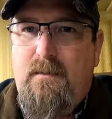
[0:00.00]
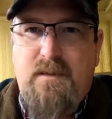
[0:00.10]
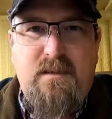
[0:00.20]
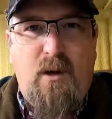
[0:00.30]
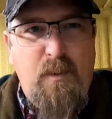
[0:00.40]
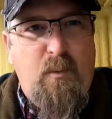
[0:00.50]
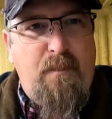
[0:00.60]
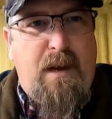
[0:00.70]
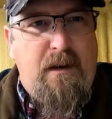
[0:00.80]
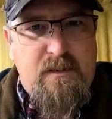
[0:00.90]
Just tell me
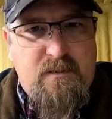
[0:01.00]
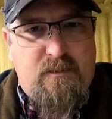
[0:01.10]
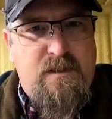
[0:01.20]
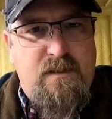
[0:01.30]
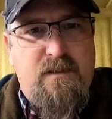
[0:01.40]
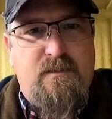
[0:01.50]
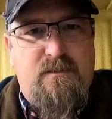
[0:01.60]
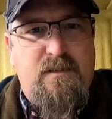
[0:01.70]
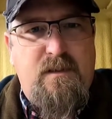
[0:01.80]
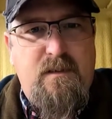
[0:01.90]
what power source you
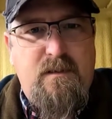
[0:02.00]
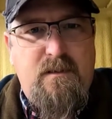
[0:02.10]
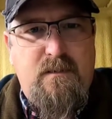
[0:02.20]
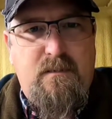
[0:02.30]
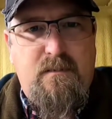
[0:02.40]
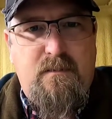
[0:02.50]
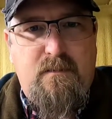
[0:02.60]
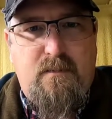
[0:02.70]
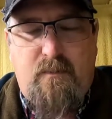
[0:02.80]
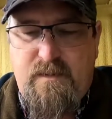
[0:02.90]
used.
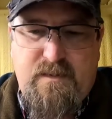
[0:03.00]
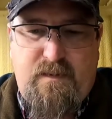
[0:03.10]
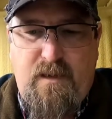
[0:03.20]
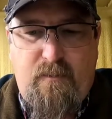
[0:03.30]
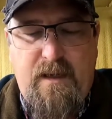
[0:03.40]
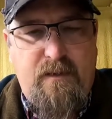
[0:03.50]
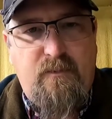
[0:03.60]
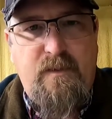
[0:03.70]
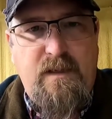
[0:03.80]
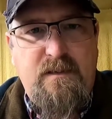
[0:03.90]
Were these
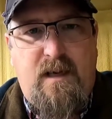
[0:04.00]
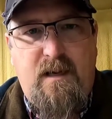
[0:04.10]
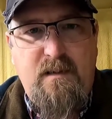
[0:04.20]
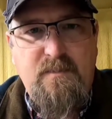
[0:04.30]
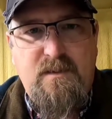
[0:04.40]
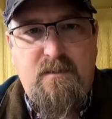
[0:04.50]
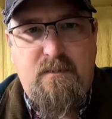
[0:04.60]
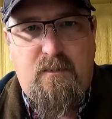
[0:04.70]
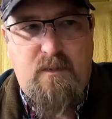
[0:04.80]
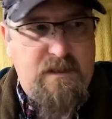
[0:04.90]
theoretical run times?
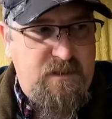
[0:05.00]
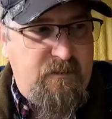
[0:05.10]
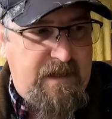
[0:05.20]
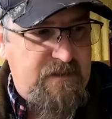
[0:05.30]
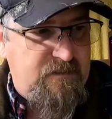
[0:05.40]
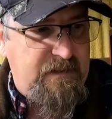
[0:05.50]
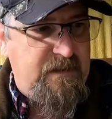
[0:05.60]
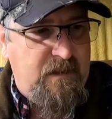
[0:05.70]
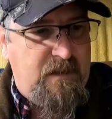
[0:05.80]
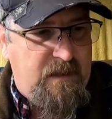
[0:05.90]
Or did you
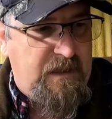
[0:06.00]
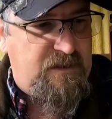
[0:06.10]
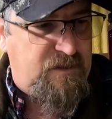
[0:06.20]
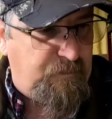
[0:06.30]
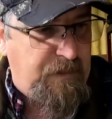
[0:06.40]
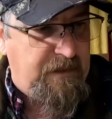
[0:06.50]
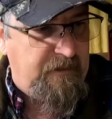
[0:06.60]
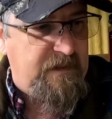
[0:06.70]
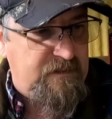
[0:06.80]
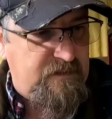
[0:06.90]
actually
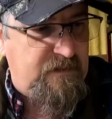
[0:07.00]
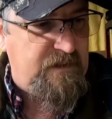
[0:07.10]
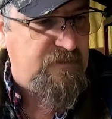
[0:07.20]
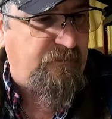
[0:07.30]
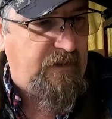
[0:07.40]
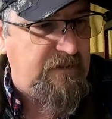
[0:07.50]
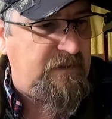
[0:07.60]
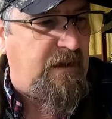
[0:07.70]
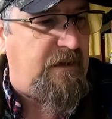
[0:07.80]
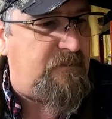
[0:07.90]
experience these run
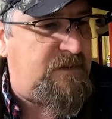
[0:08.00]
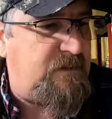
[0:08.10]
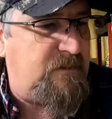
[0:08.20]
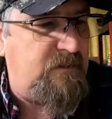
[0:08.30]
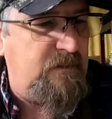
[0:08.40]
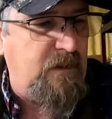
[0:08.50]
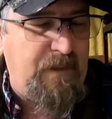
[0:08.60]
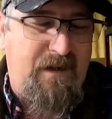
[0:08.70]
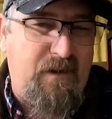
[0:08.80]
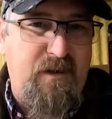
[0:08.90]
times? I
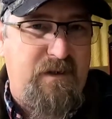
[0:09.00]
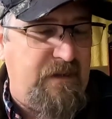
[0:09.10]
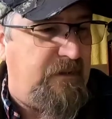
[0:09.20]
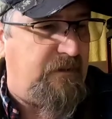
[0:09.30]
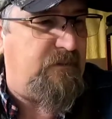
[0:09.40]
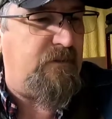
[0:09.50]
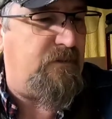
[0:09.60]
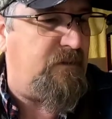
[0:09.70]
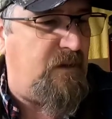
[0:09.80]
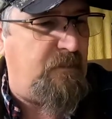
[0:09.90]
mean, I know you didn't. They're,
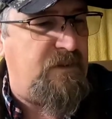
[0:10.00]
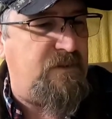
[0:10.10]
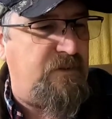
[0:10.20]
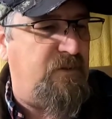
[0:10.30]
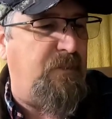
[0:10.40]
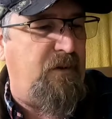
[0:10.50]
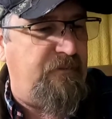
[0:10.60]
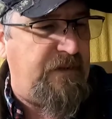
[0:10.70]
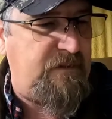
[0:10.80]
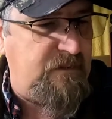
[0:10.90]
the numbers are too
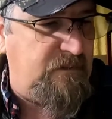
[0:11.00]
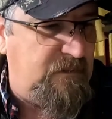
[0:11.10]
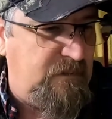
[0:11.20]
perfect.